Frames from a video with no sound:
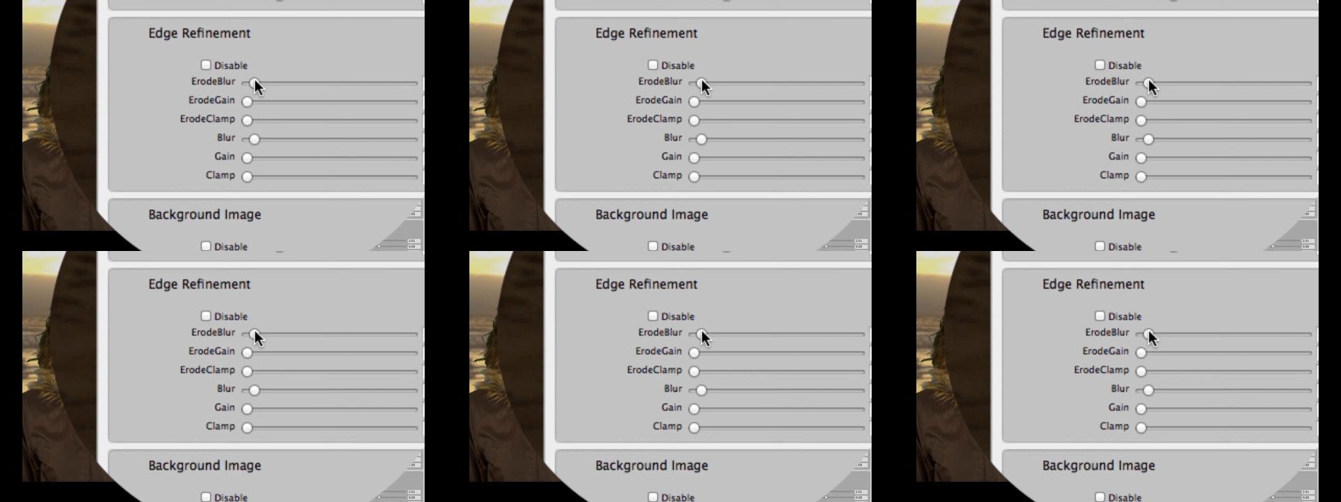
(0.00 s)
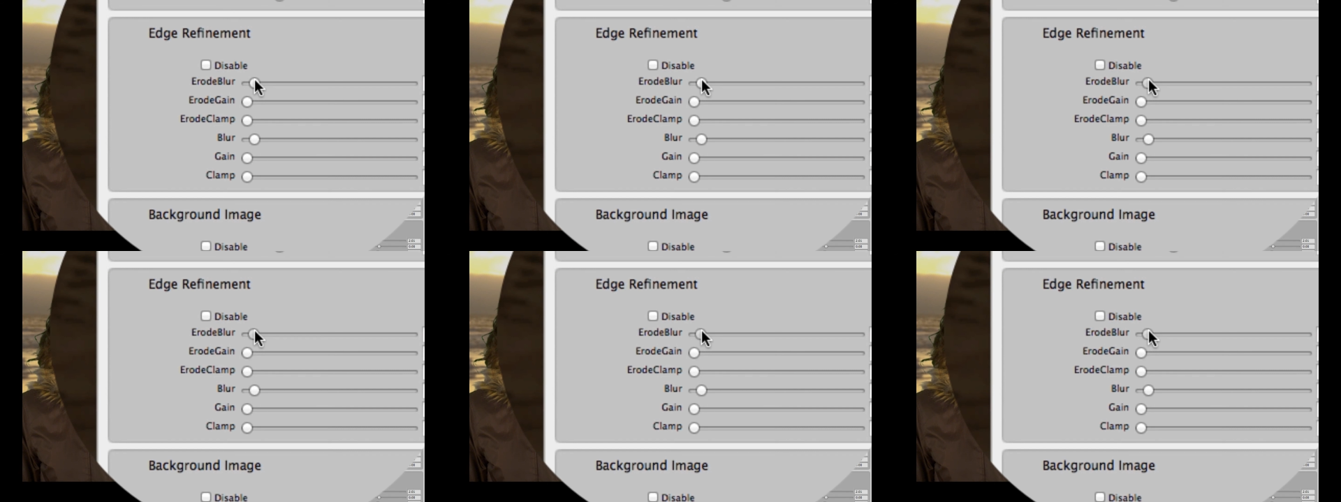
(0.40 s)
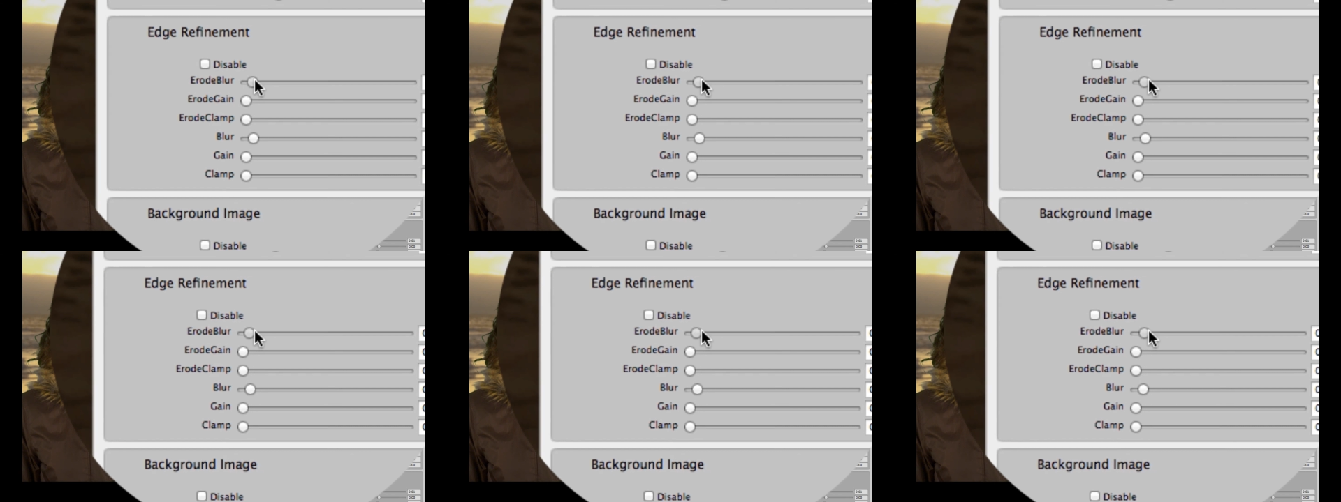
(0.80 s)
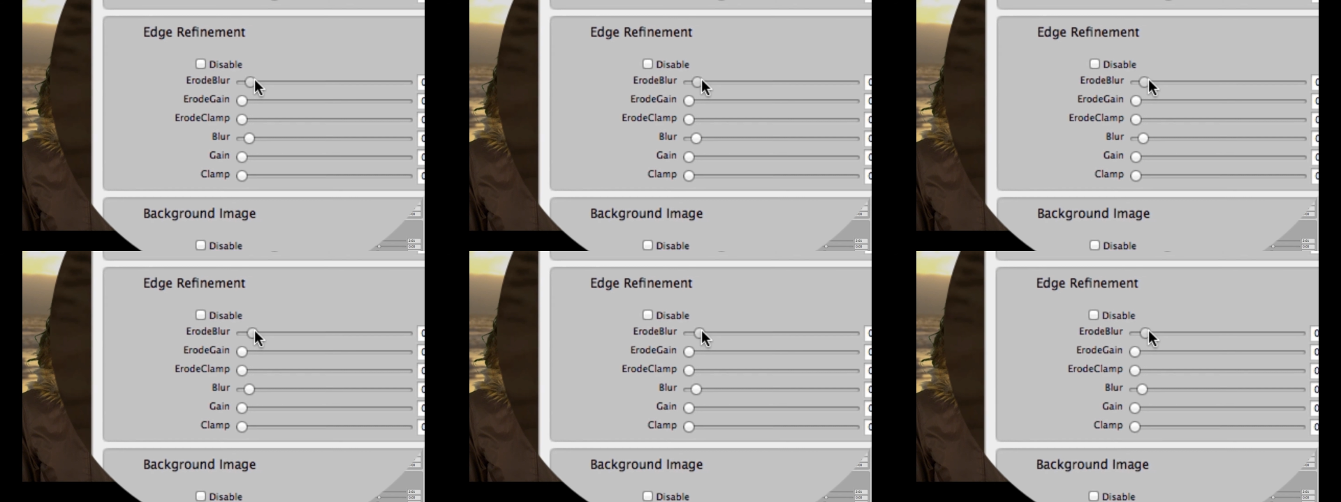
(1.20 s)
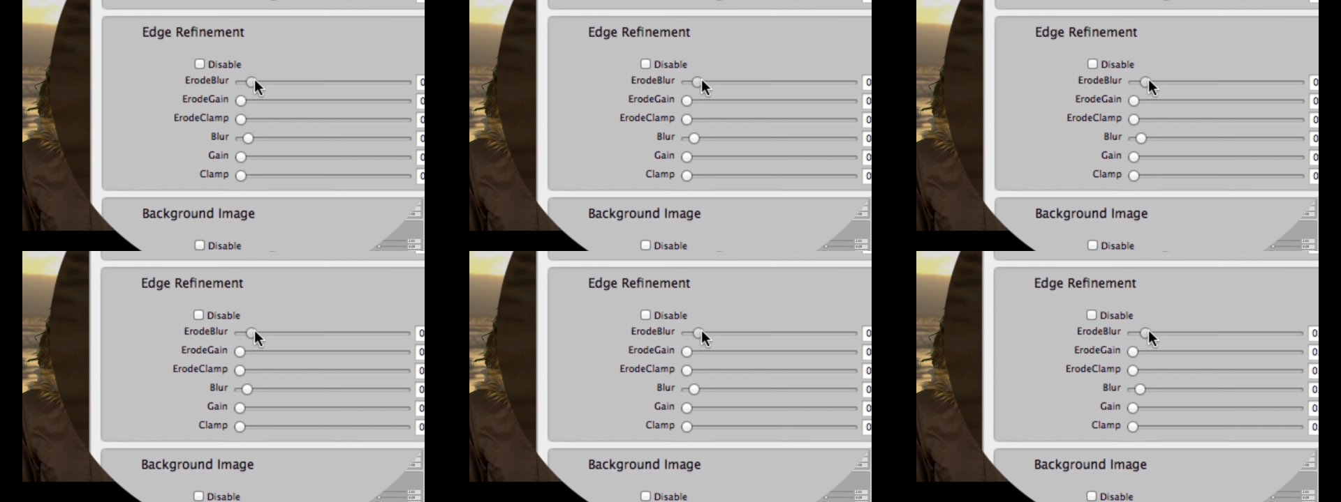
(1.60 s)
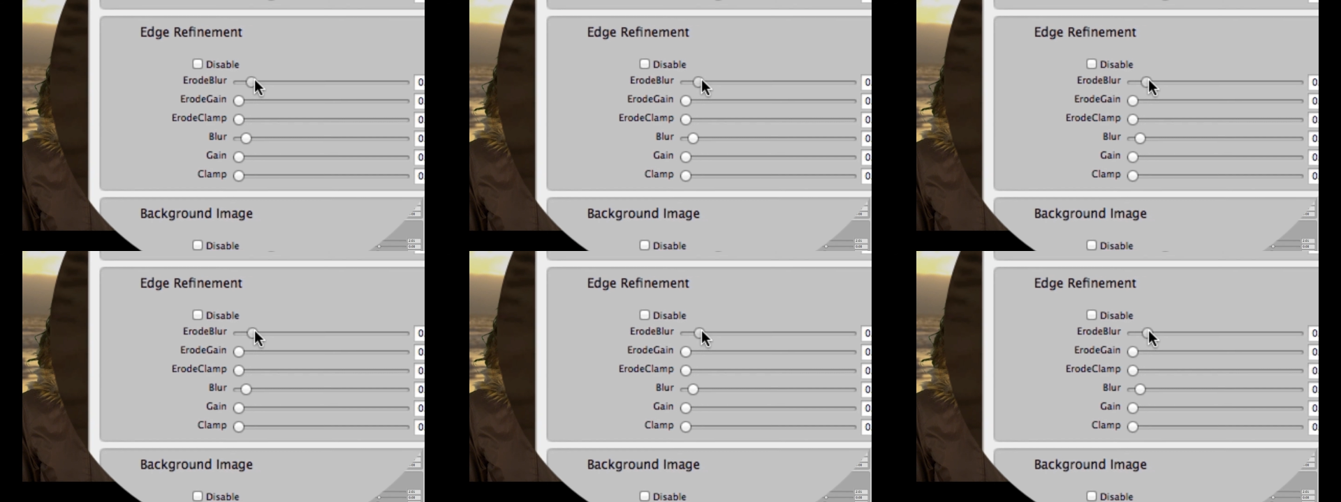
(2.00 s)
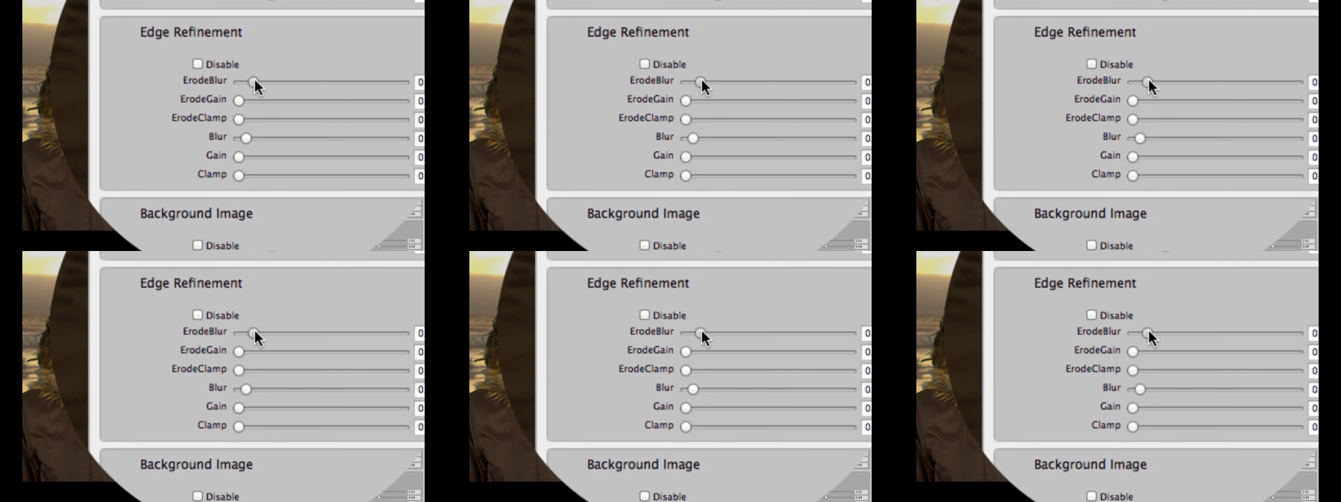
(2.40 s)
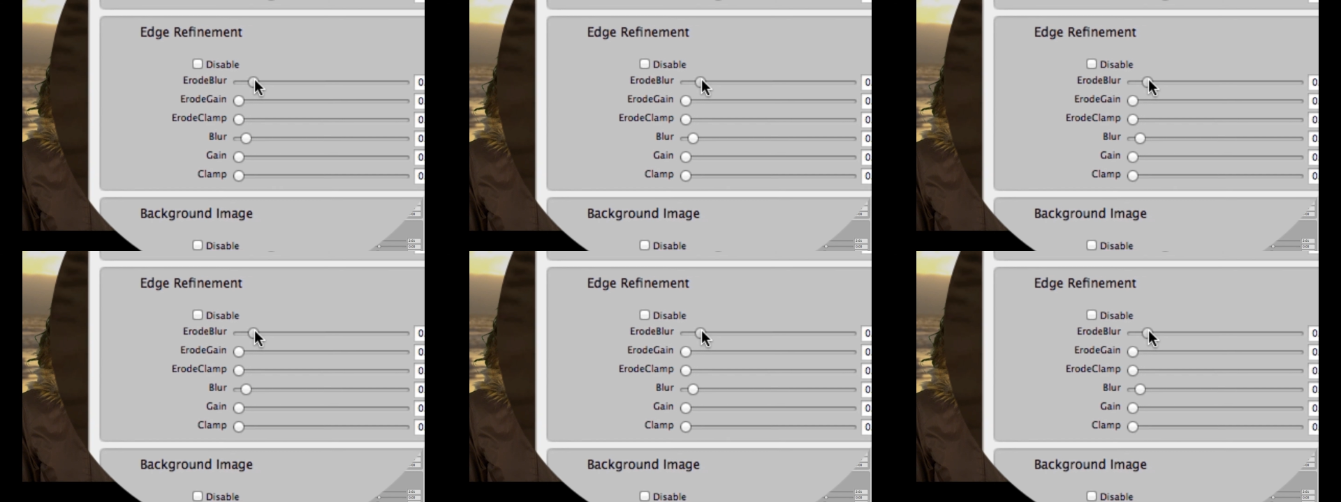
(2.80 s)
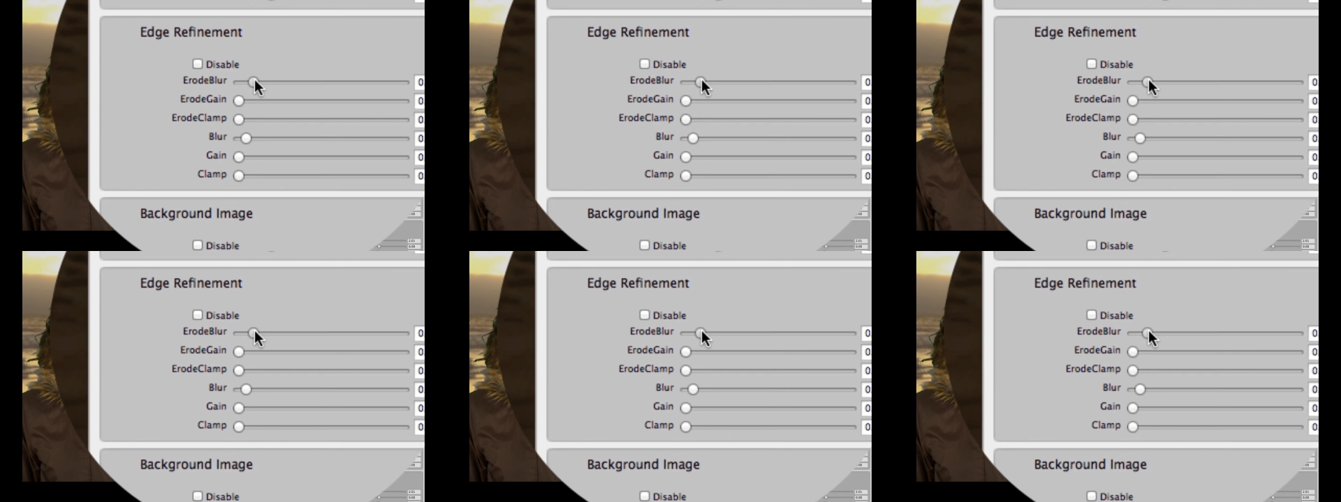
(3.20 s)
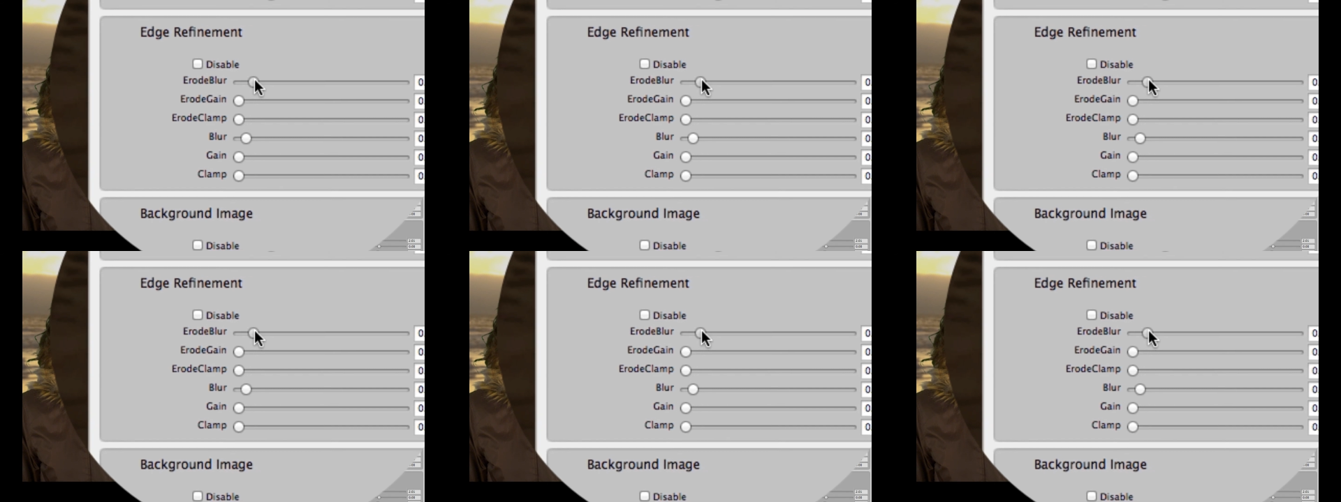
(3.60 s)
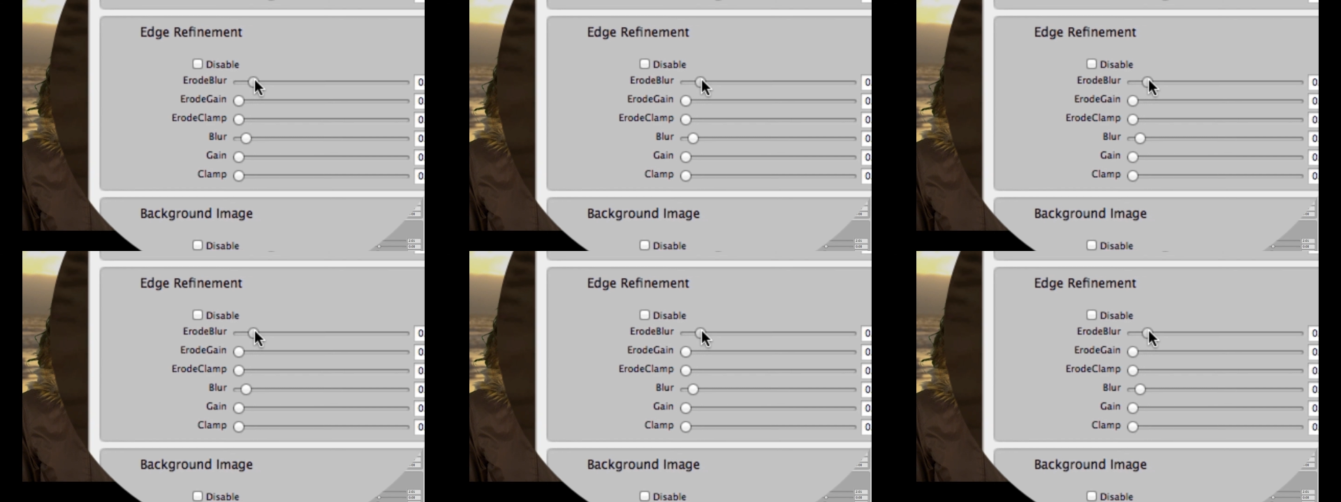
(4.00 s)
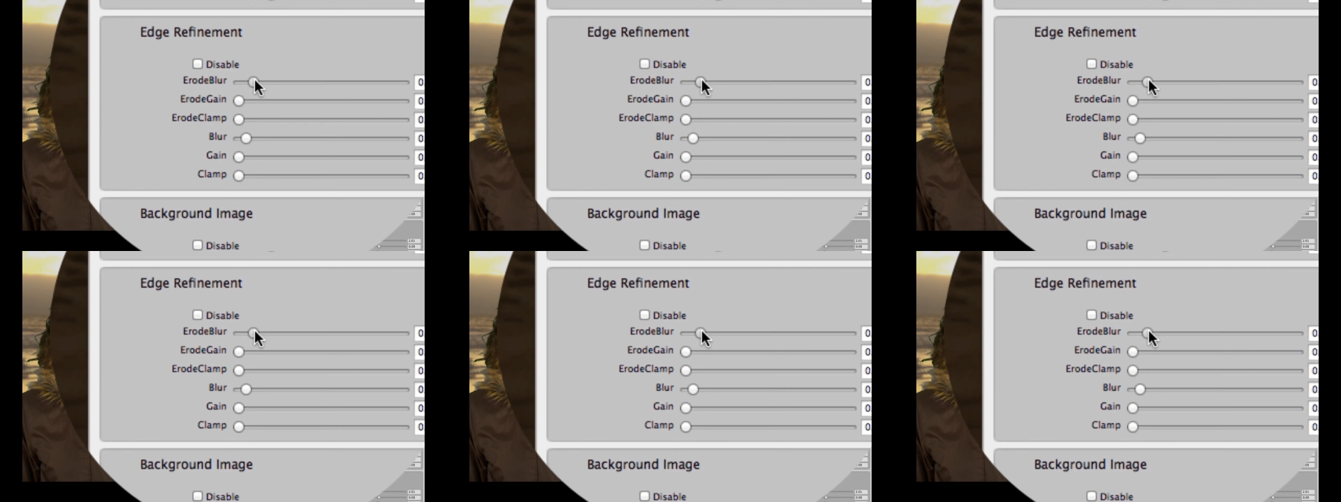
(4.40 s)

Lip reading: [unreadable: no face in view]